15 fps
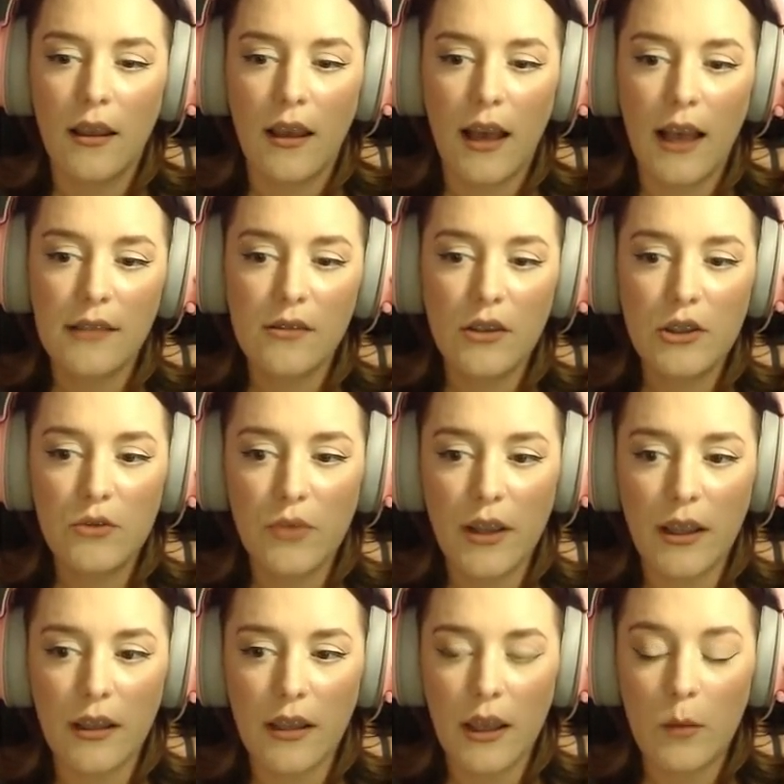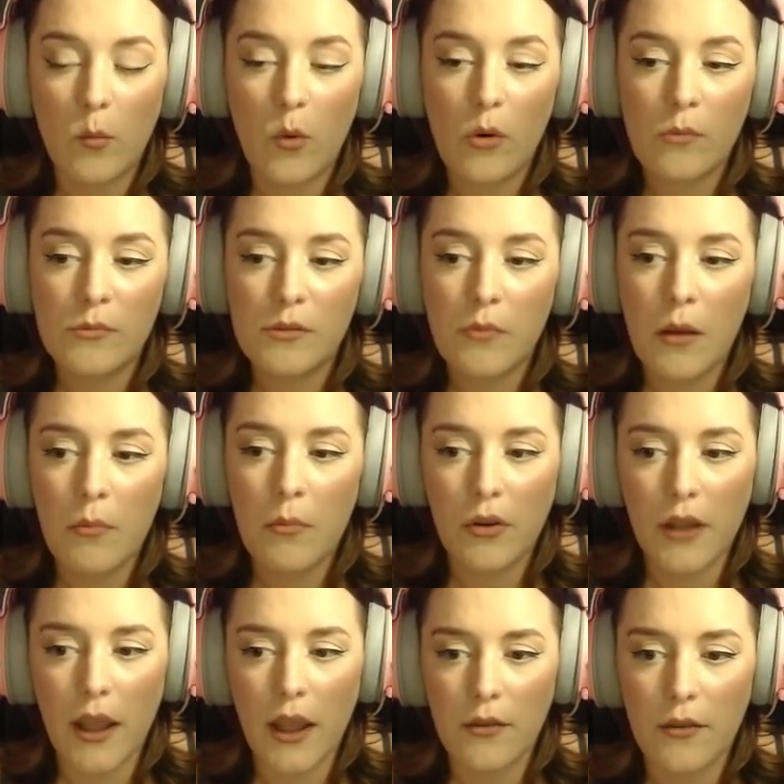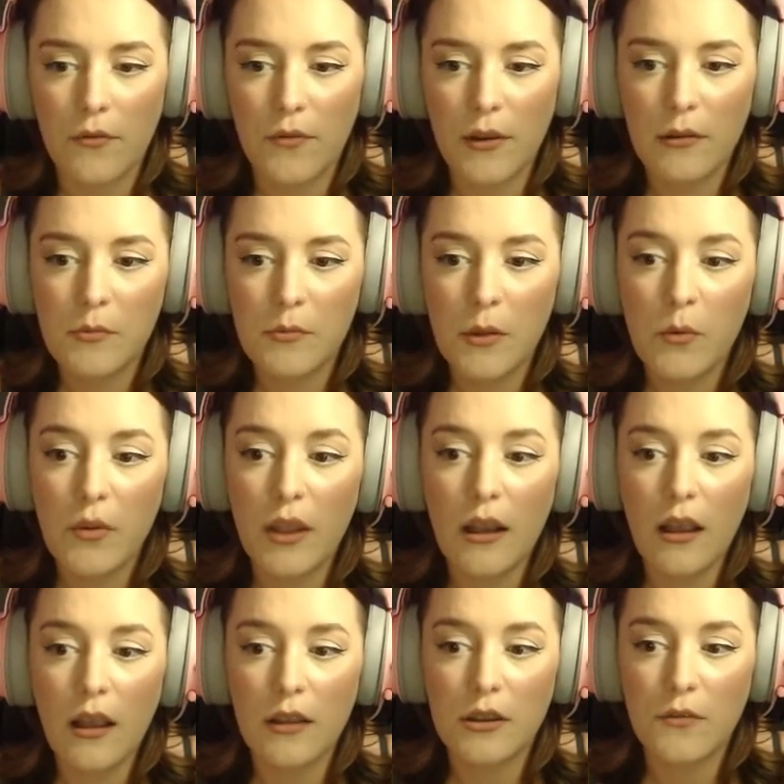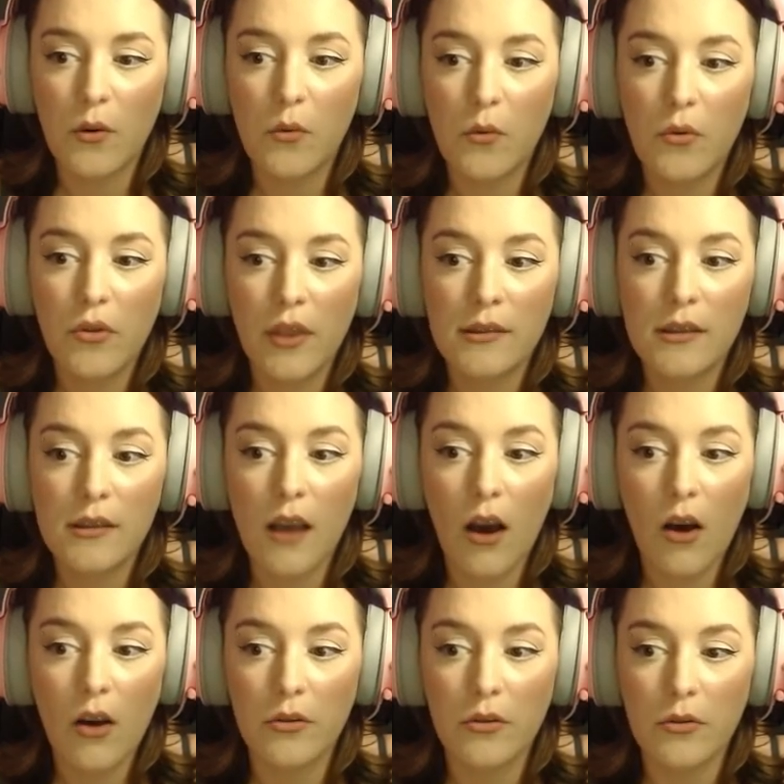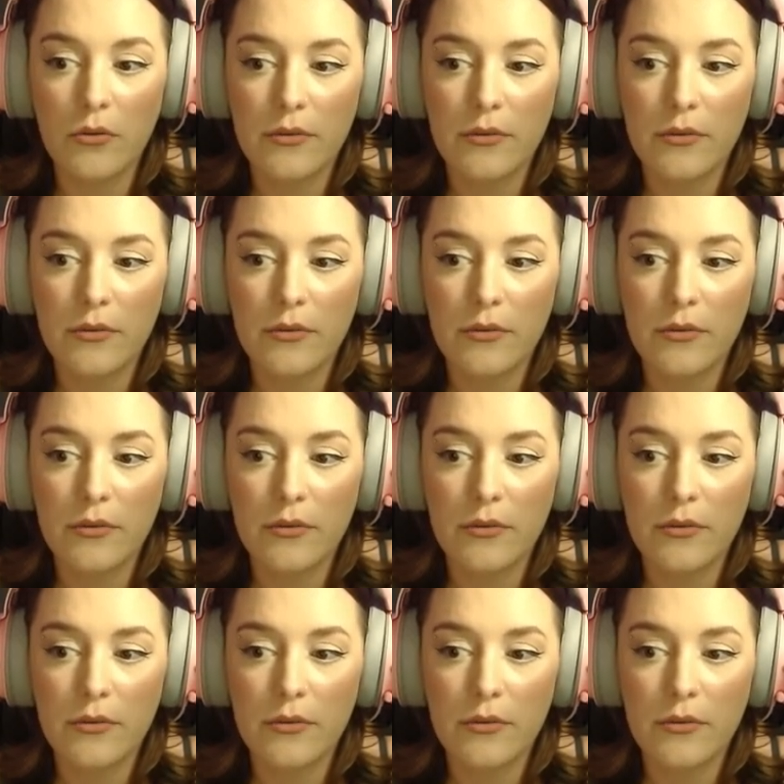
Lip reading: As I drink, it warms my body, fills me with a lust for all things carnal,